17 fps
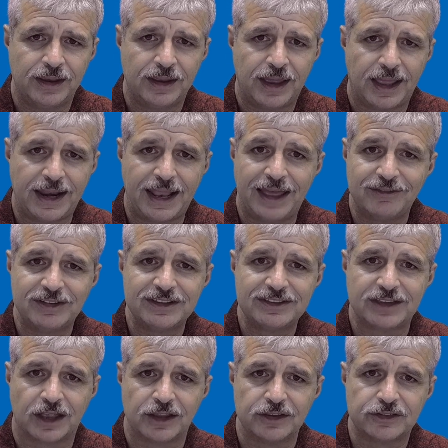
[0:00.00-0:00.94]
and having
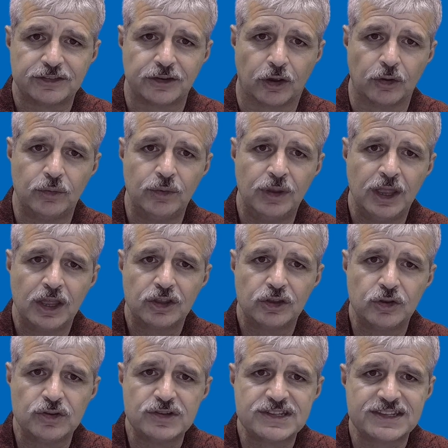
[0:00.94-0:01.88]
done so,
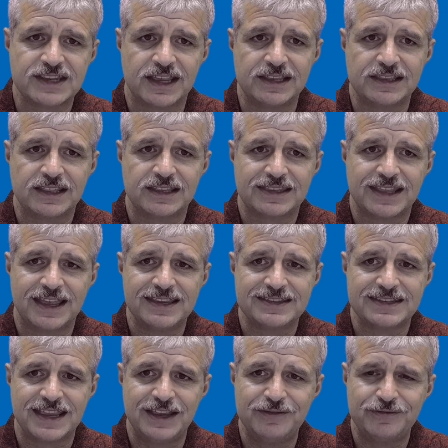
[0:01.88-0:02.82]
you see that
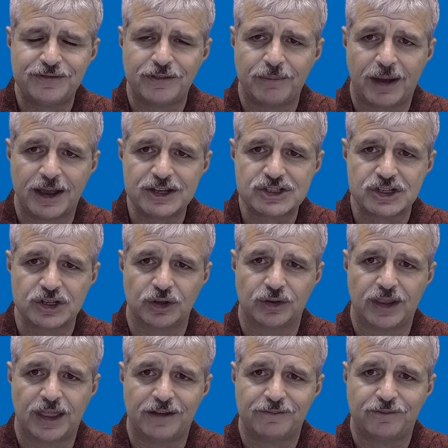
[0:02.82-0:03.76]
there's information
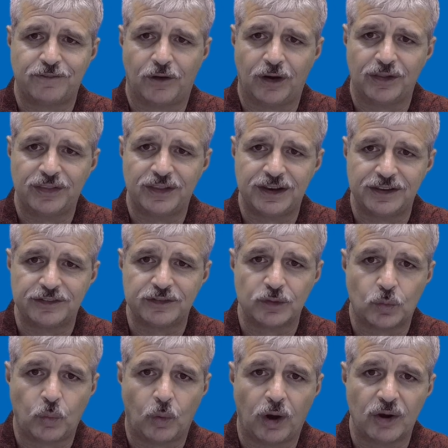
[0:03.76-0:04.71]
on that file that isn't
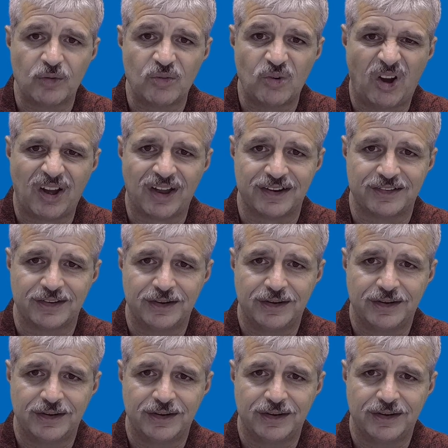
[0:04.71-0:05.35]
quite right.